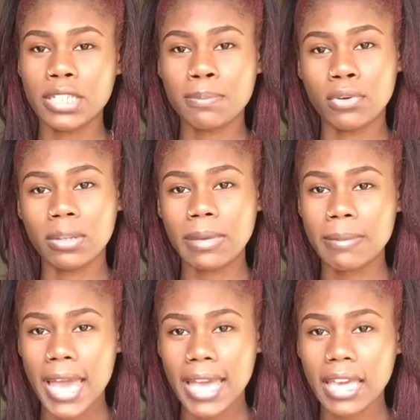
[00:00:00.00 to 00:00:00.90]
He's pulling me
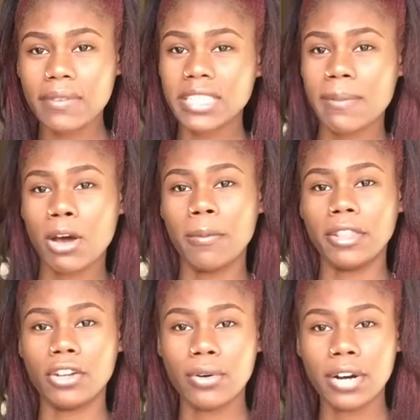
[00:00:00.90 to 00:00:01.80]
back. Every time I
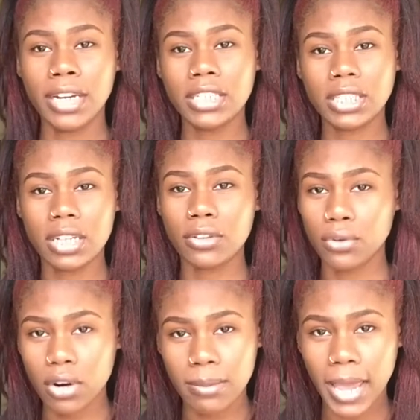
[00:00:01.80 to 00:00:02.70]
open the door, he's shutting the
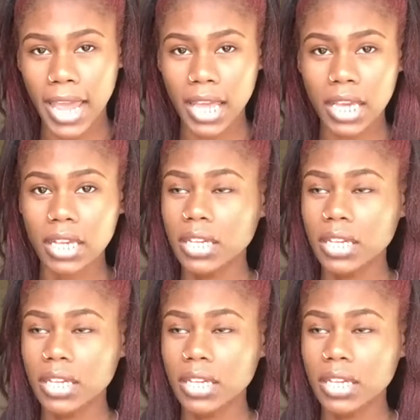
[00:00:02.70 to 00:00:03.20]
door back.